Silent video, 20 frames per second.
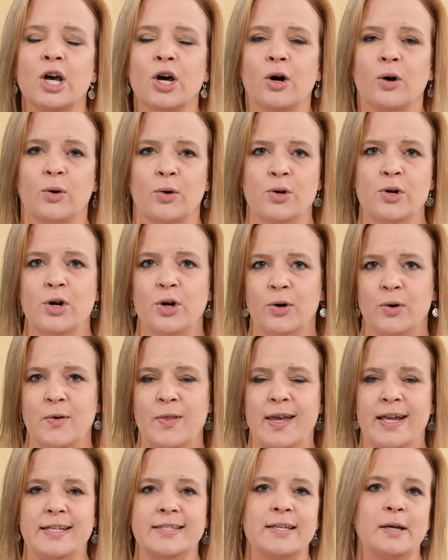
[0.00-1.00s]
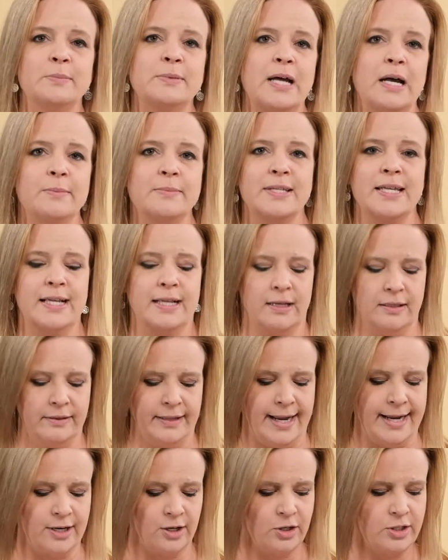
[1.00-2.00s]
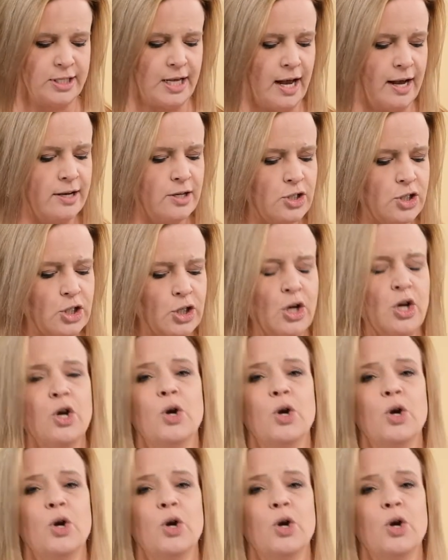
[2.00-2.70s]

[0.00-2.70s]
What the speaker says: or know they sometimes like a lighter touch,